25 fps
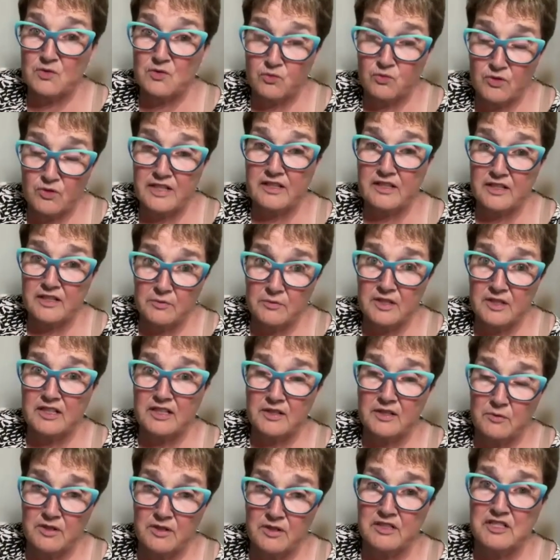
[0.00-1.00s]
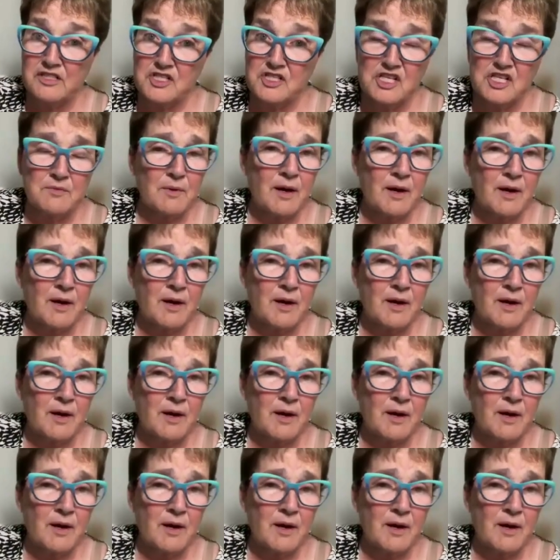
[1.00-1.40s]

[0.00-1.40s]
really, really, really cheap.